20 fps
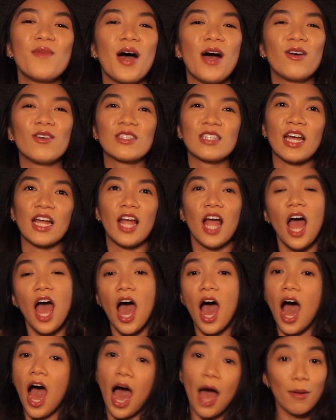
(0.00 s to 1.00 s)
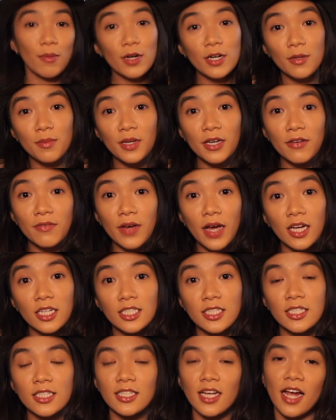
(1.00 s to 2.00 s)
I was like, I'm gonna be a
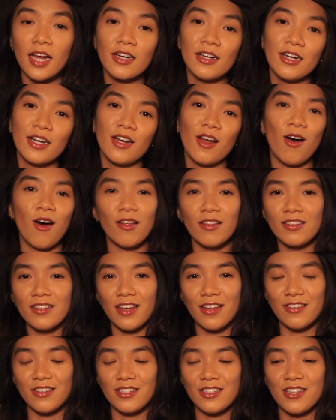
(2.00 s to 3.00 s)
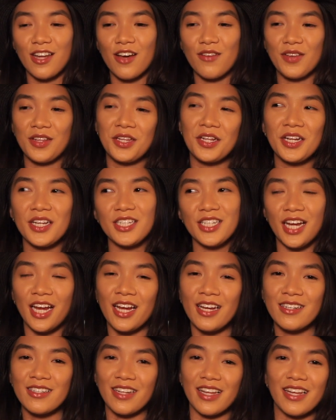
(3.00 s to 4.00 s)
fashion designer and all this other stuff, and then it
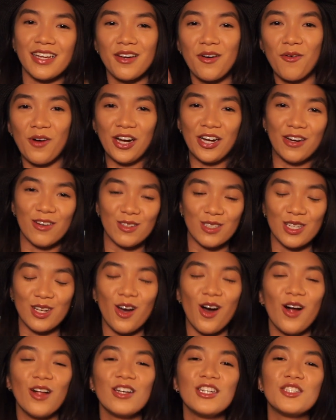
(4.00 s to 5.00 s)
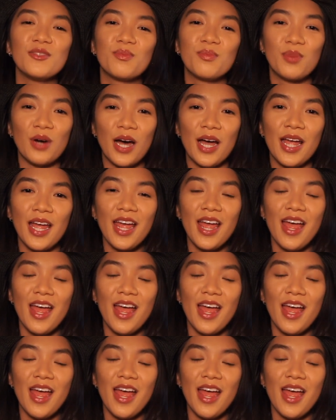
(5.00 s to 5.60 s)
changed like while I was in college, but